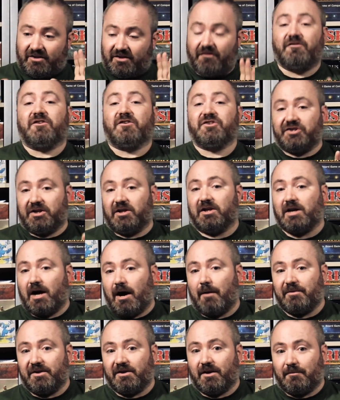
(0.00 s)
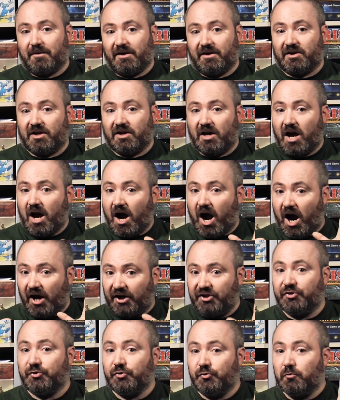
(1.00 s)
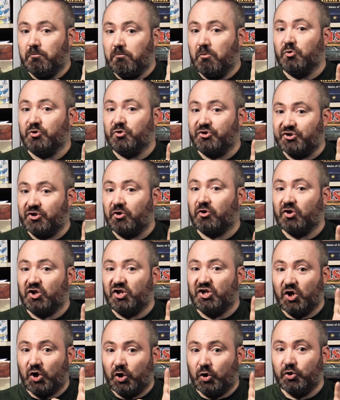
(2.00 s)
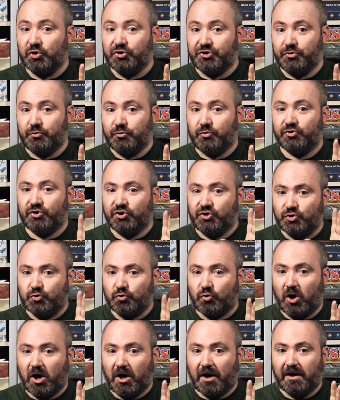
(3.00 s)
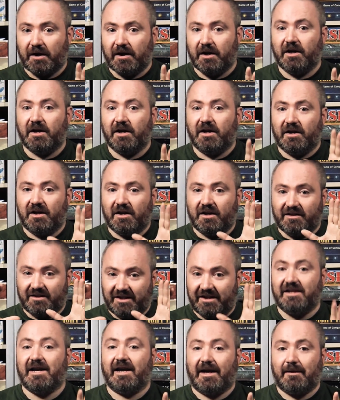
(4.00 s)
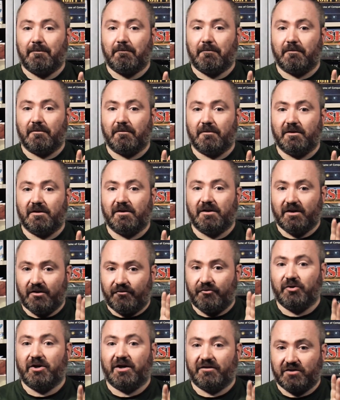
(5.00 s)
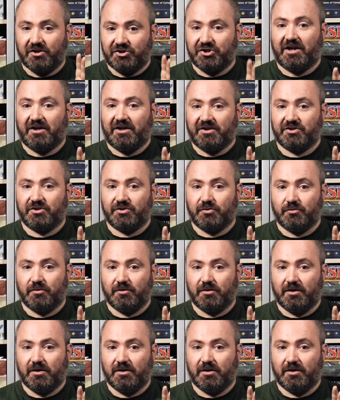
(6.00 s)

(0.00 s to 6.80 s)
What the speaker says: the physical copy I do most certainly urge you to try the game if you get the chance to.